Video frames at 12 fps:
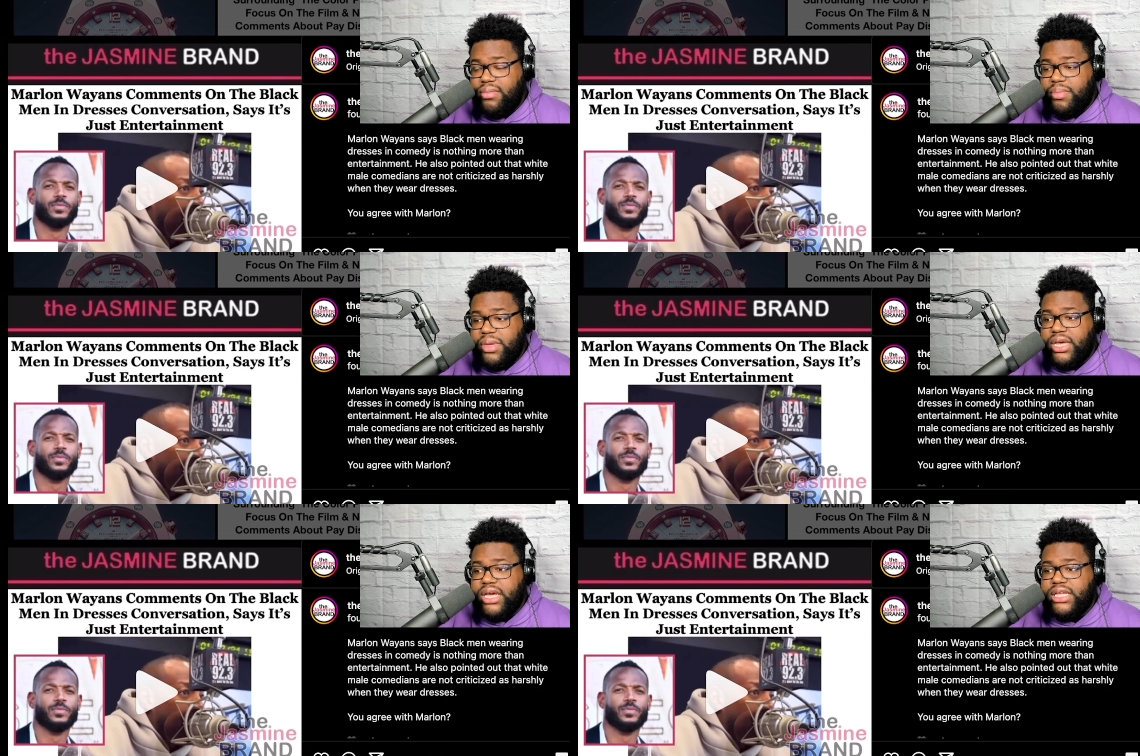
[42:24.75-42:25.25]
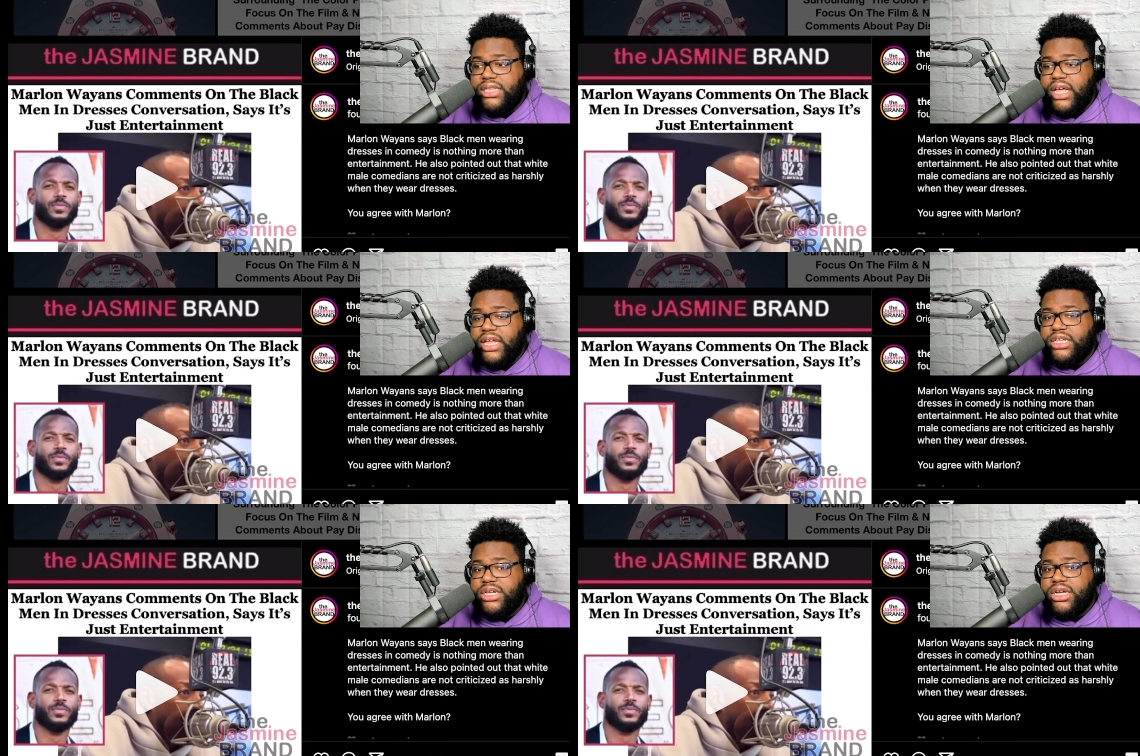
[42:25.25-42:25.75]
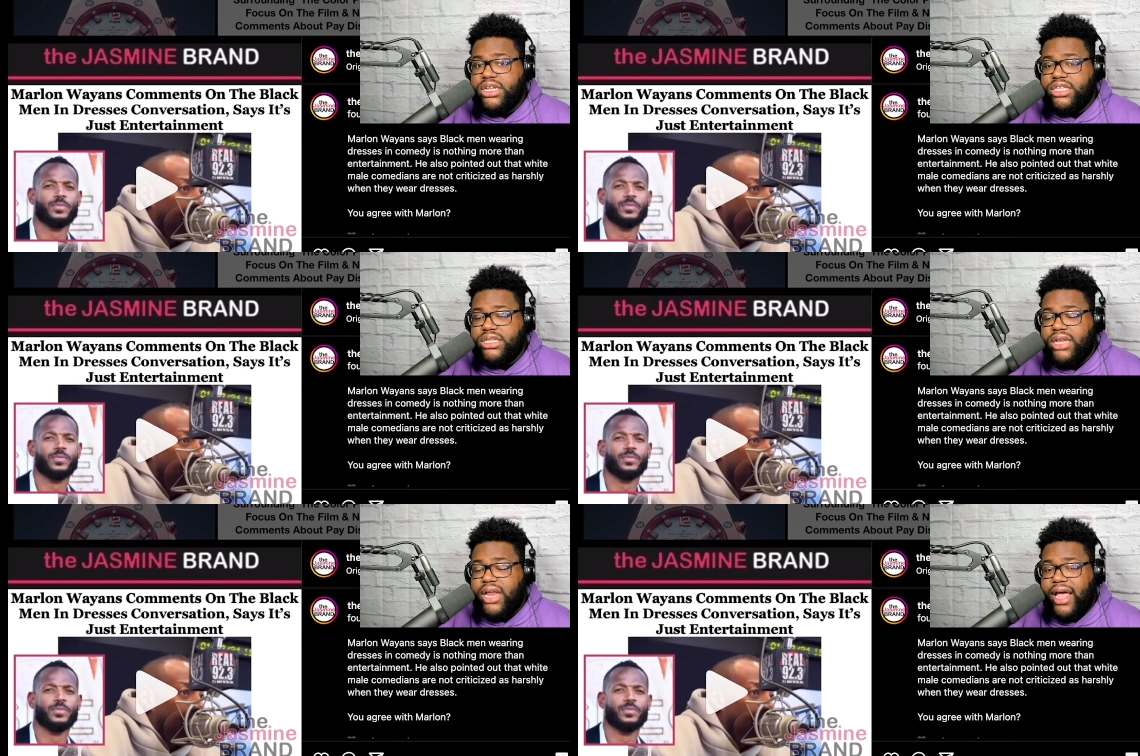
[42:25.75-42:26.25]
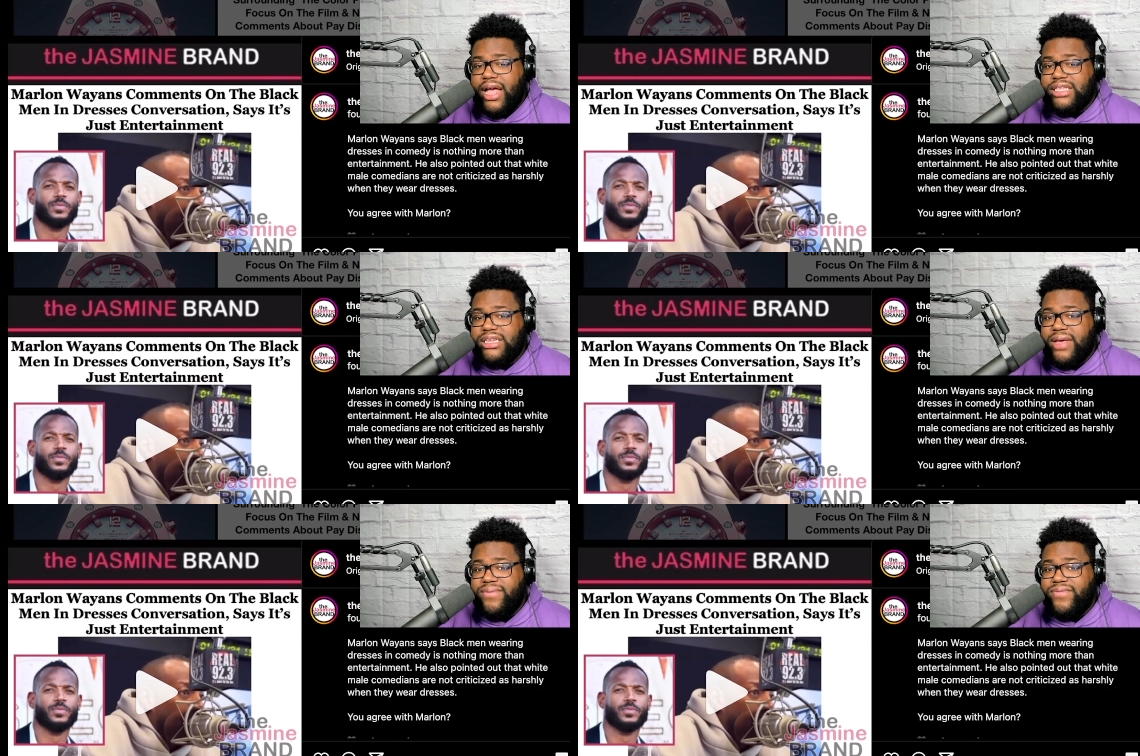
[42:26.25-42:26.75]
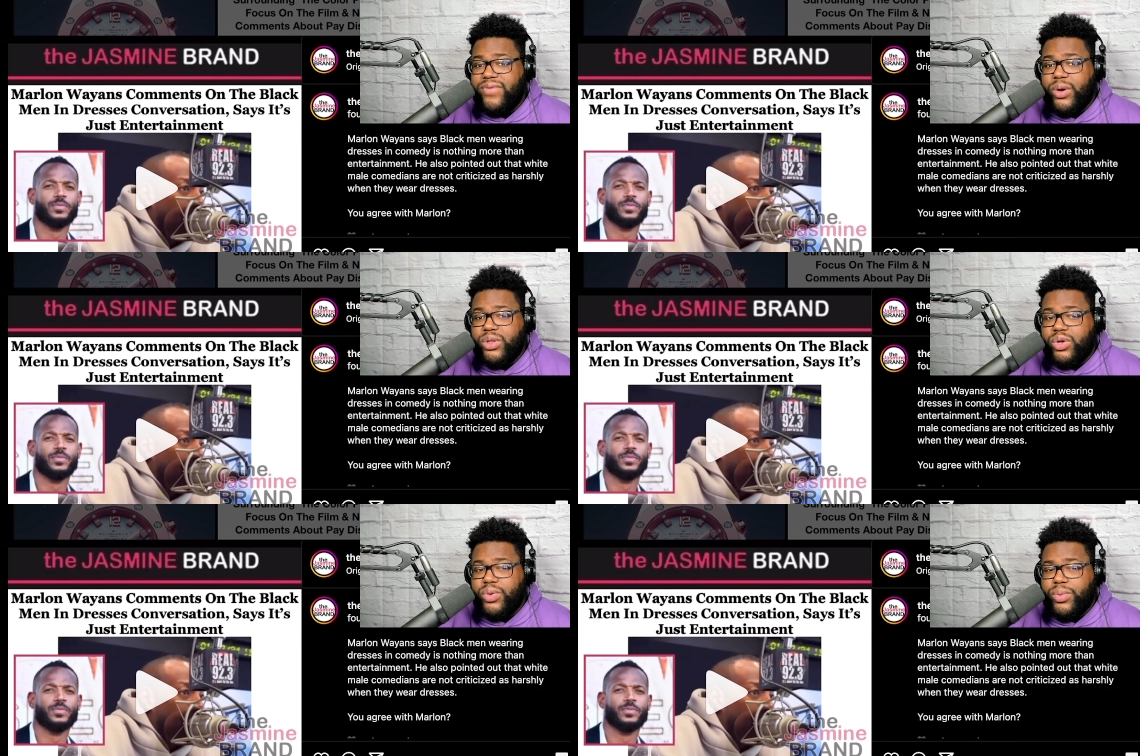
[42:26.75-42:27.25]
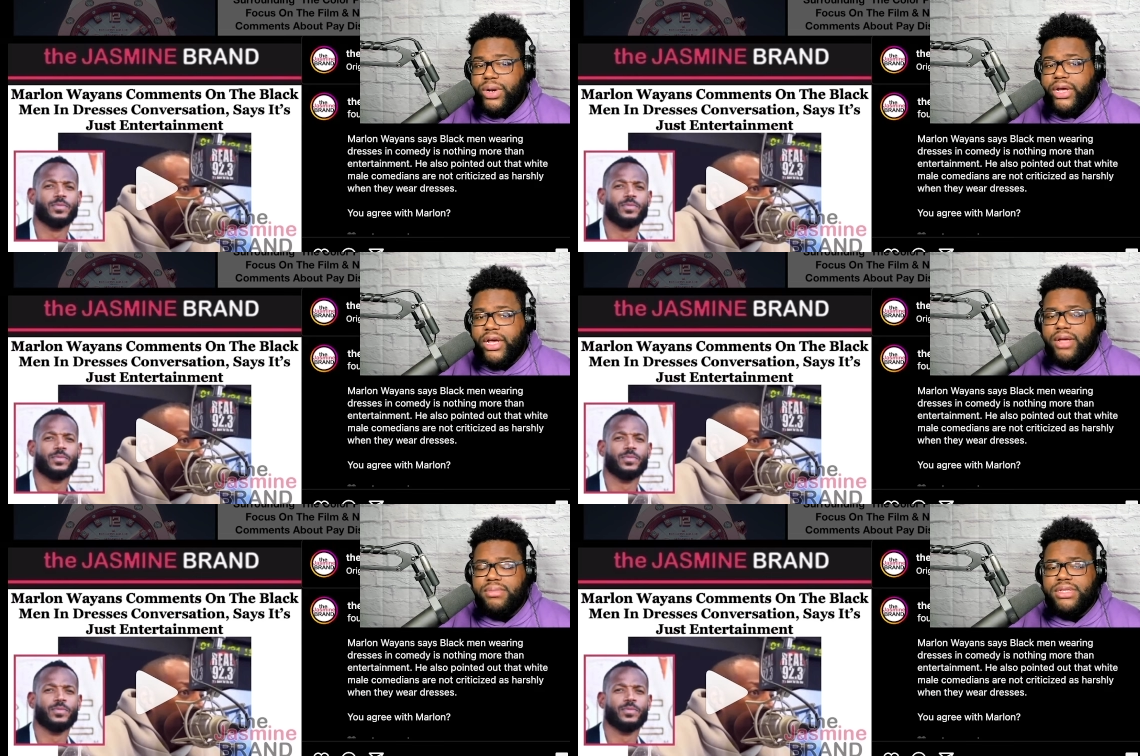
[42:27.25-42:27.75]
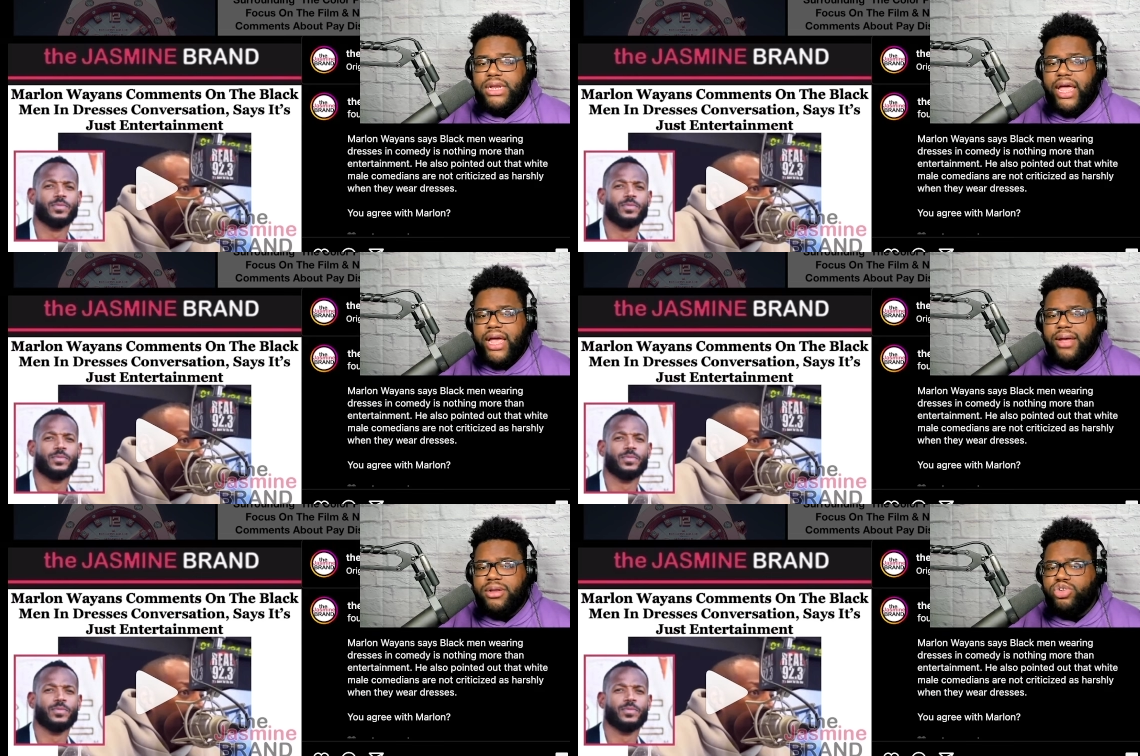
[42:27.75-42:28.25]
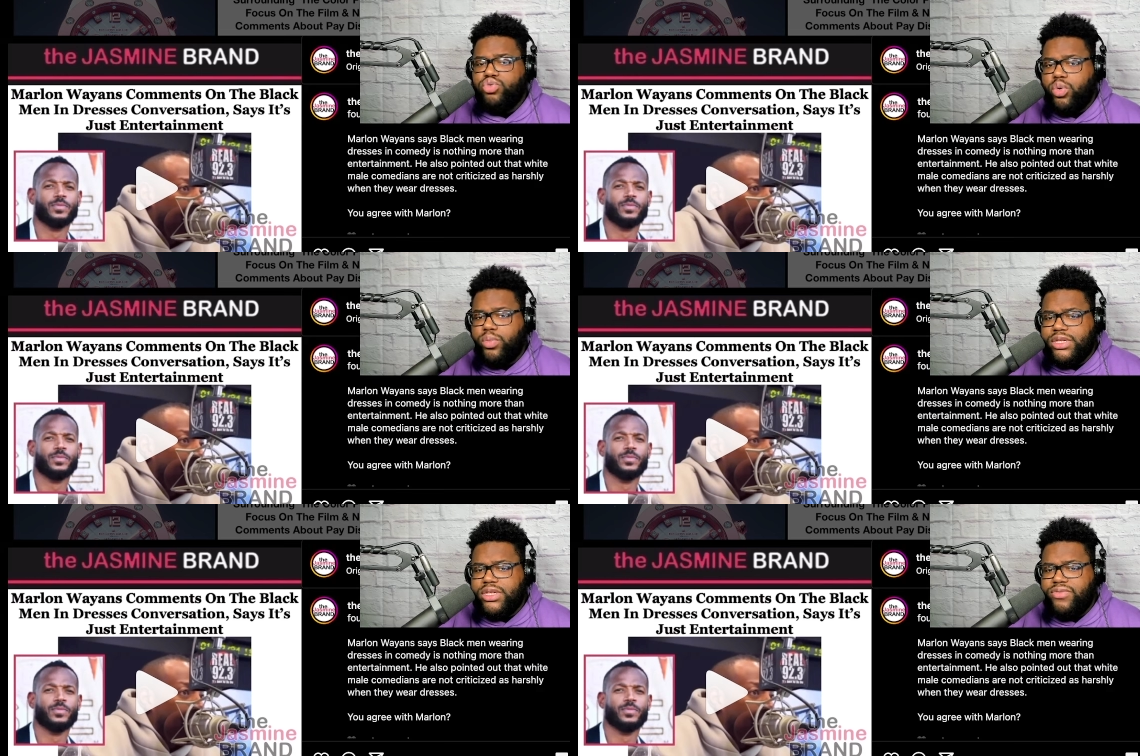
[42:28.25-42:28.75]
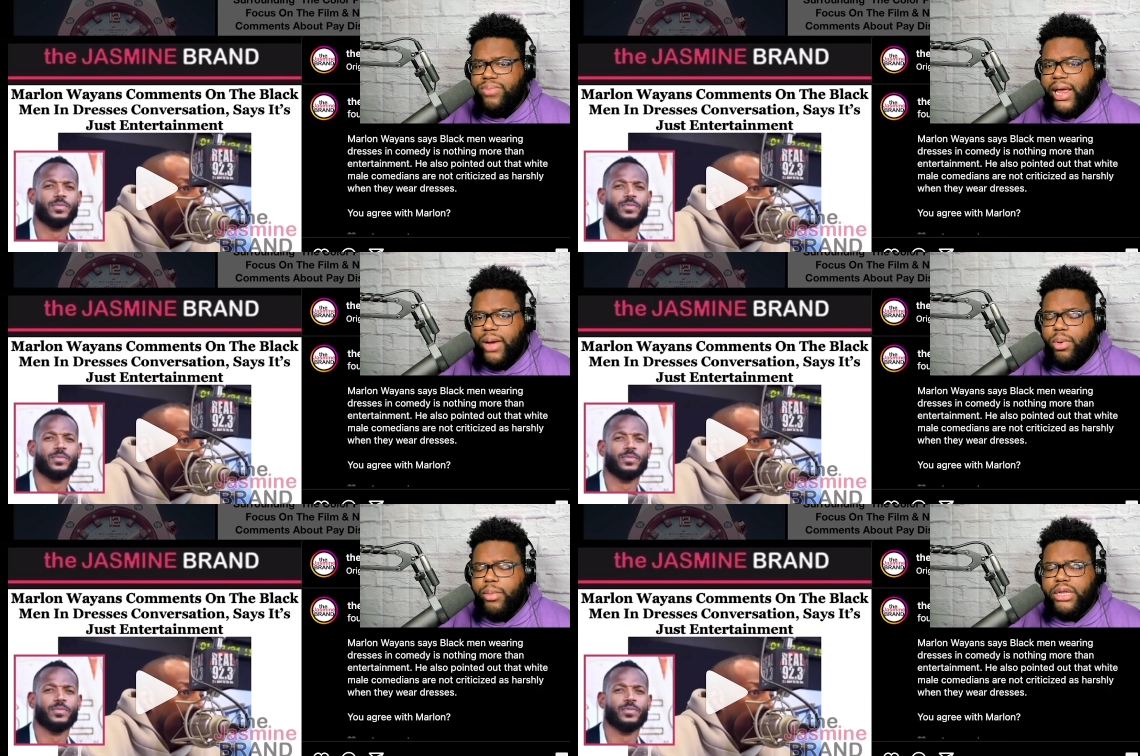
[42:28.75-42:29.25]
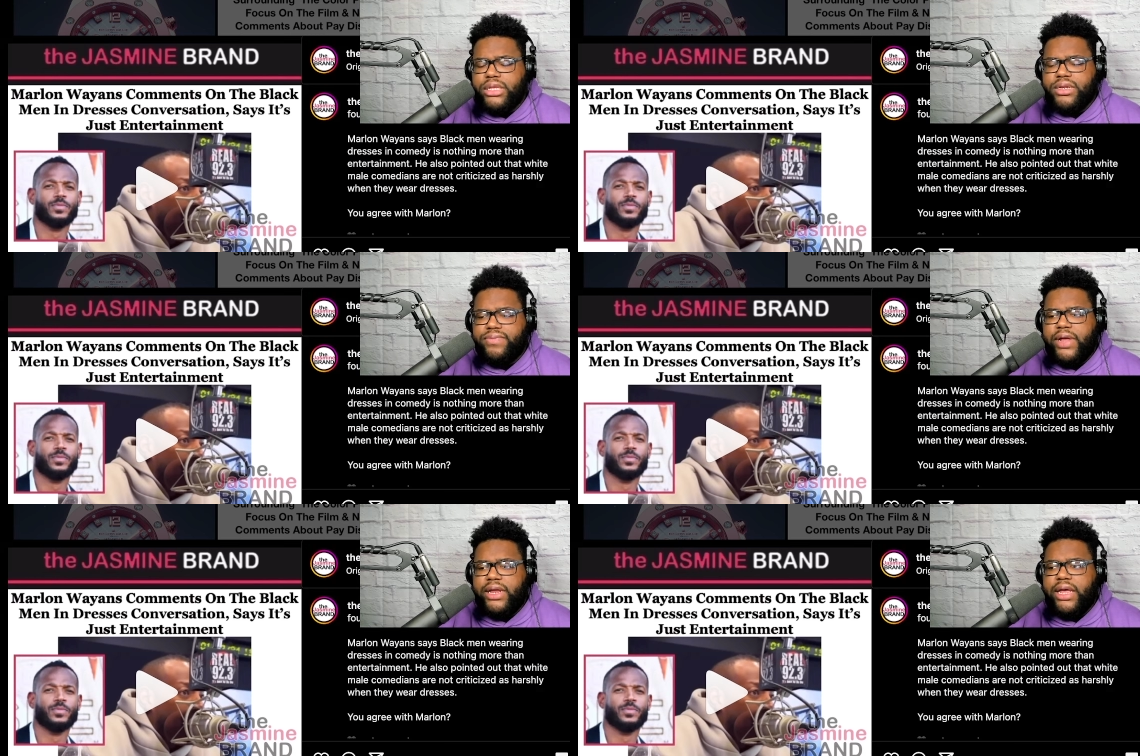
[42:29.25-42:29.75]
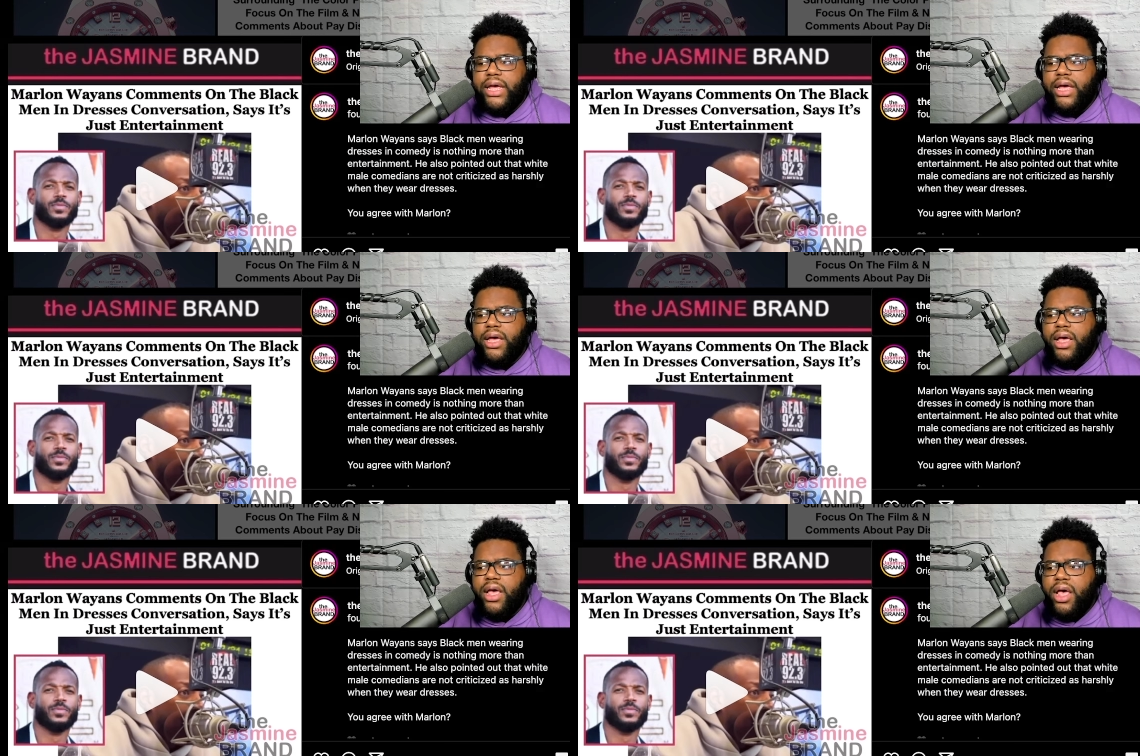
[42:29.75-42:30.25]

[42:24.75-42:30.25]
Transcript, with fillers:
Speaker 1: because they took it like a step further when it comes to like tropes of black women and stuff like that.